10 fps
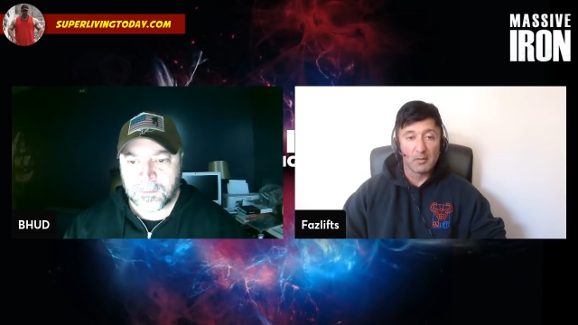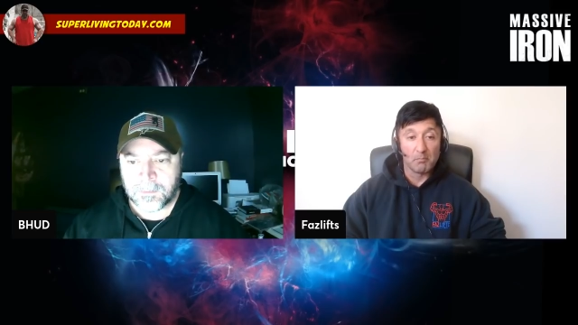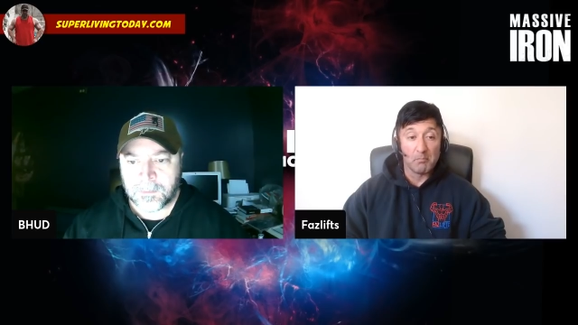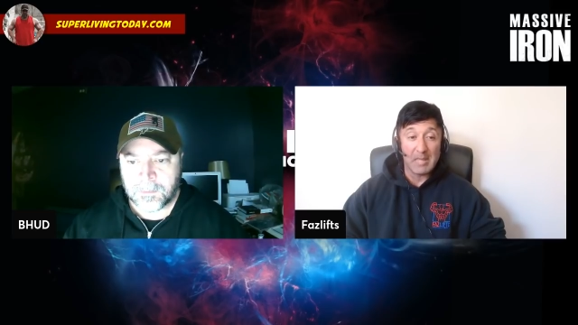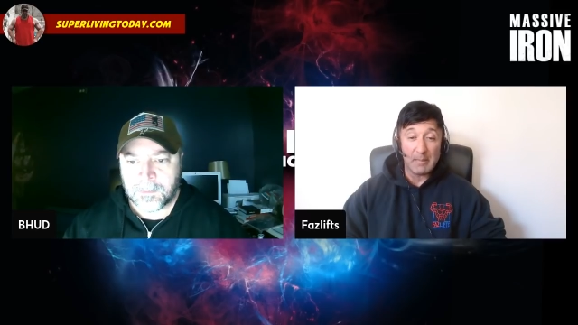
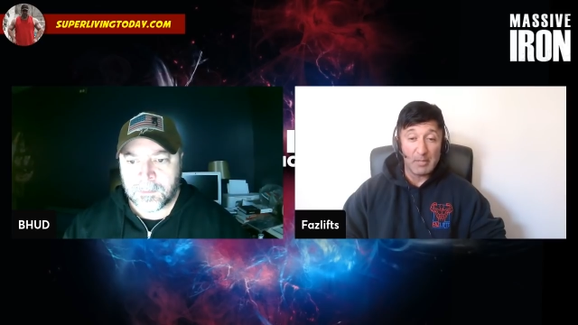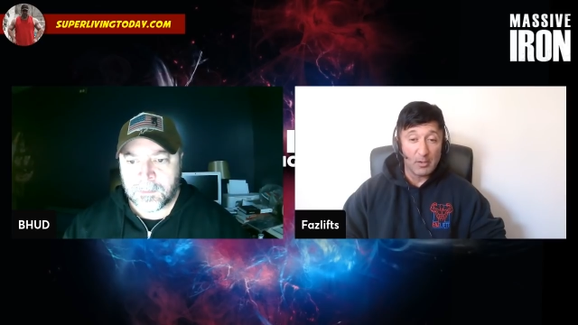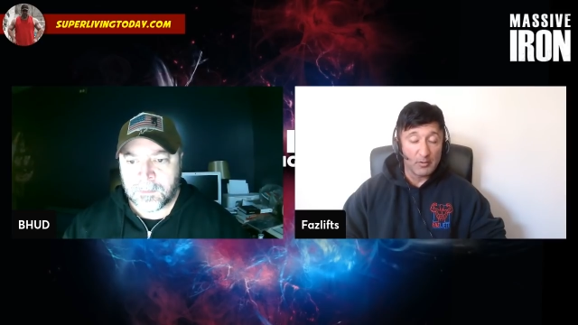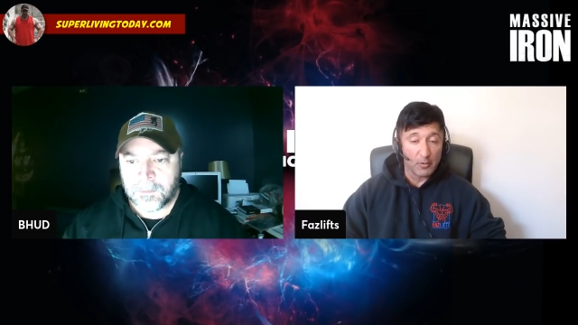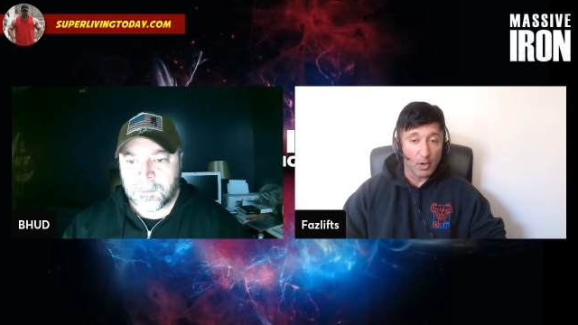Speaker 1: Maybe
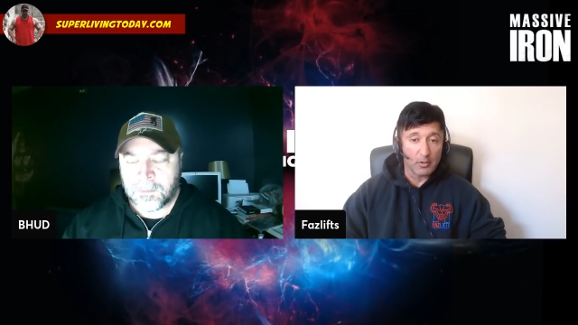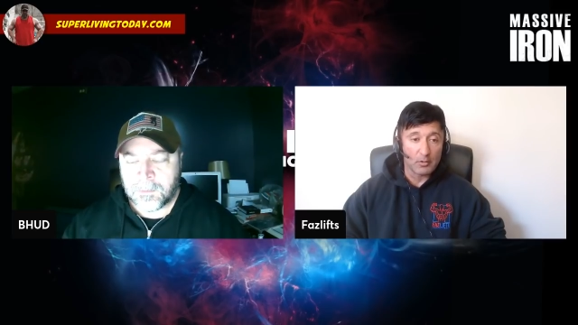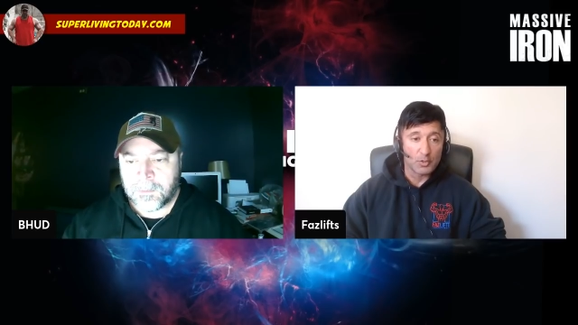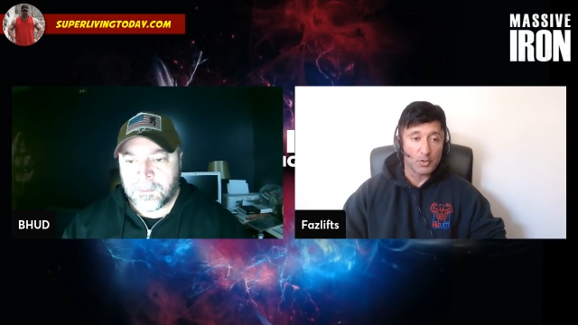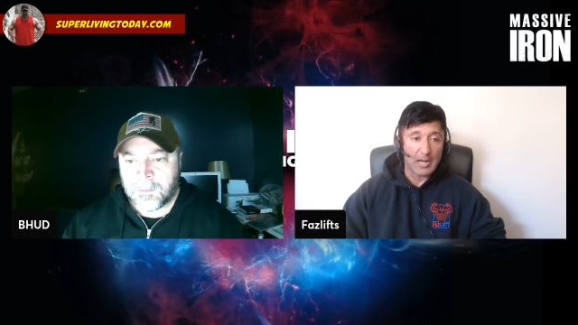you could
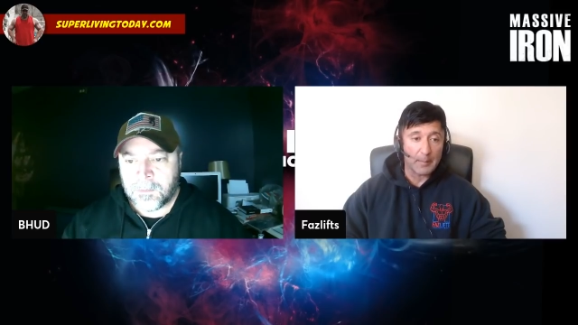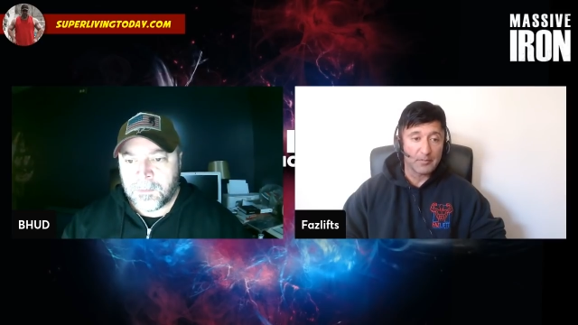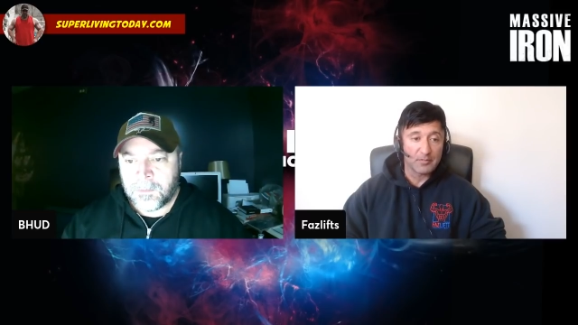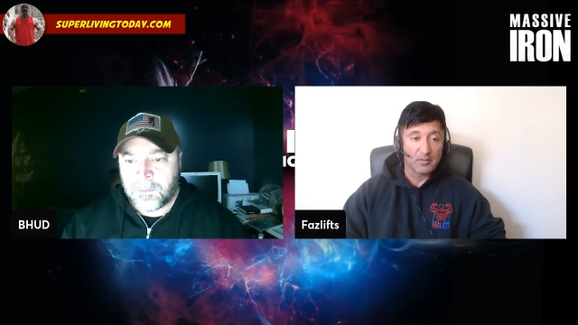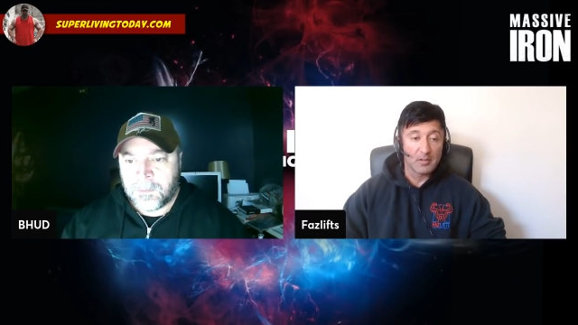argue
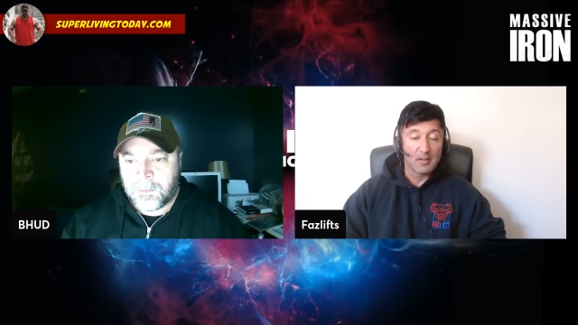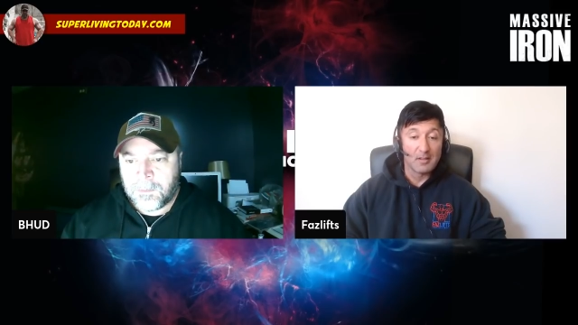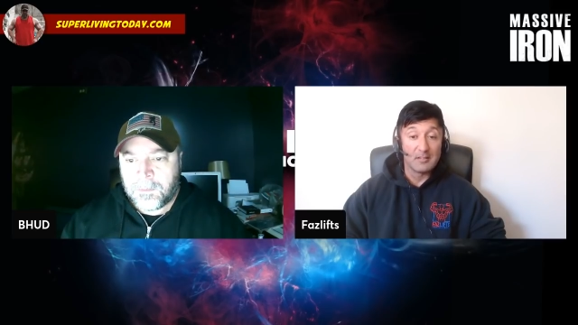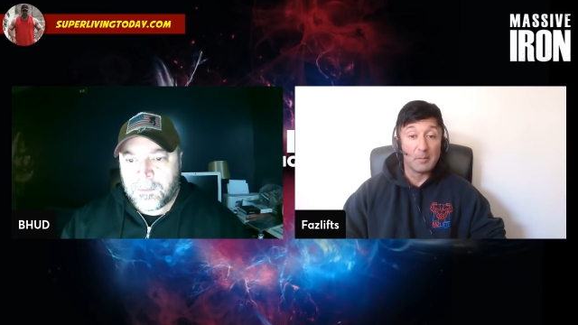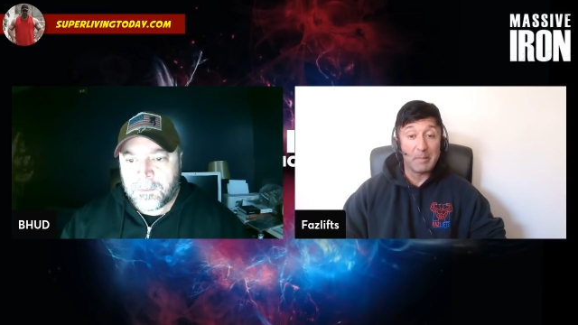traps.
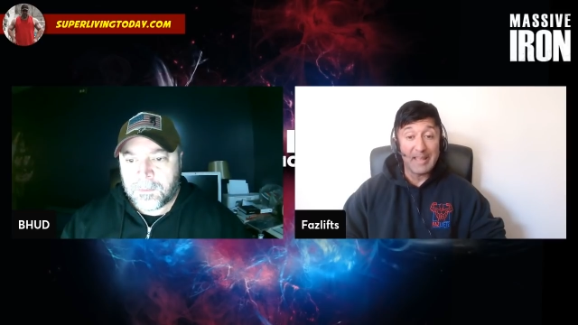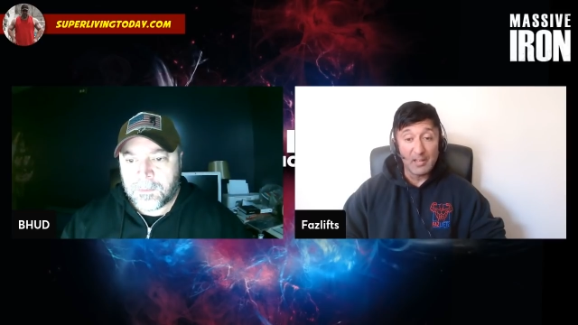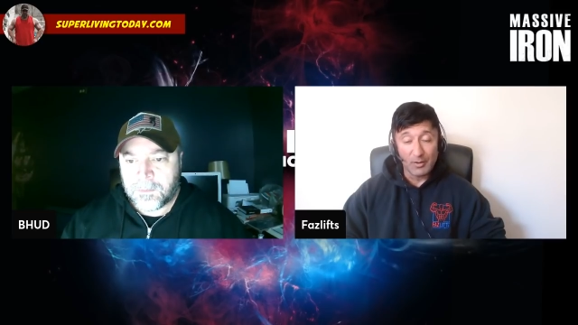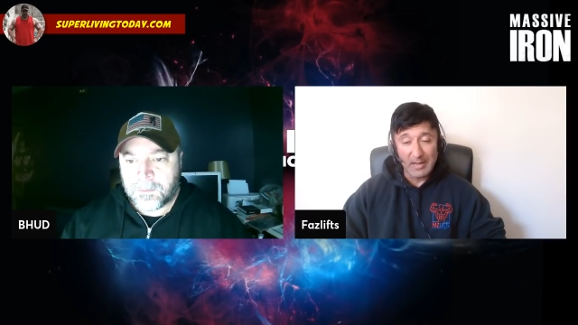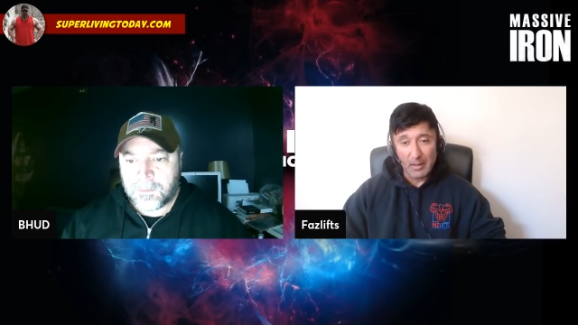
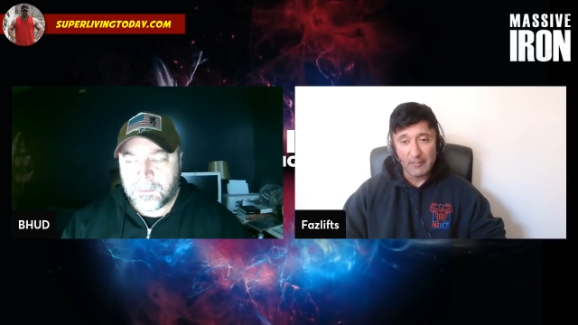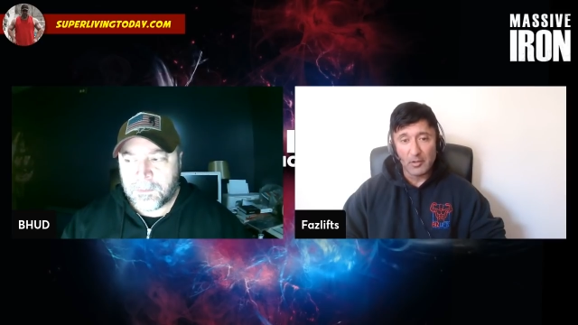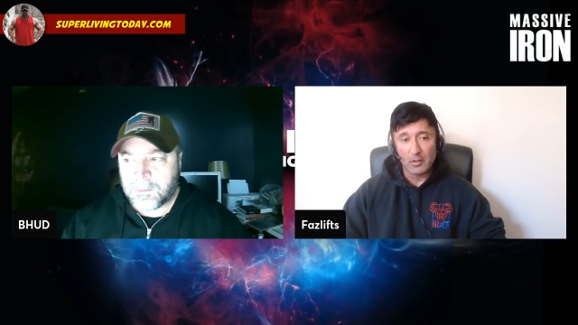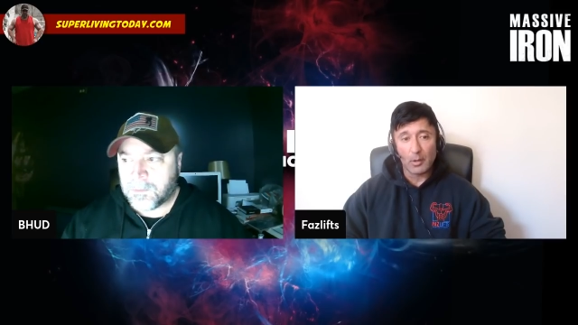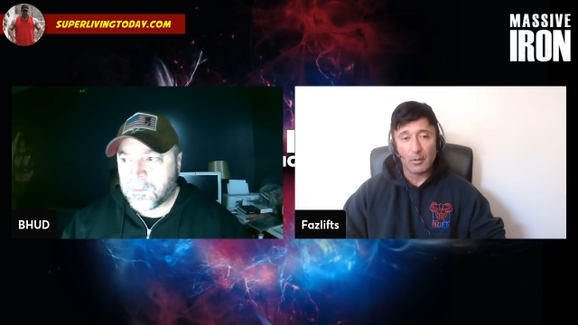Depending on how heavy
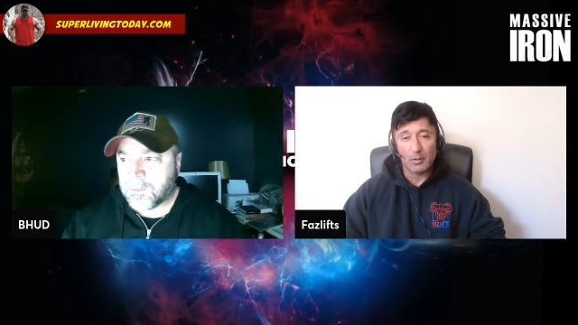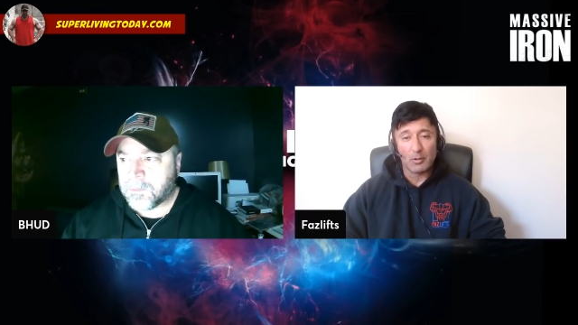you're going, you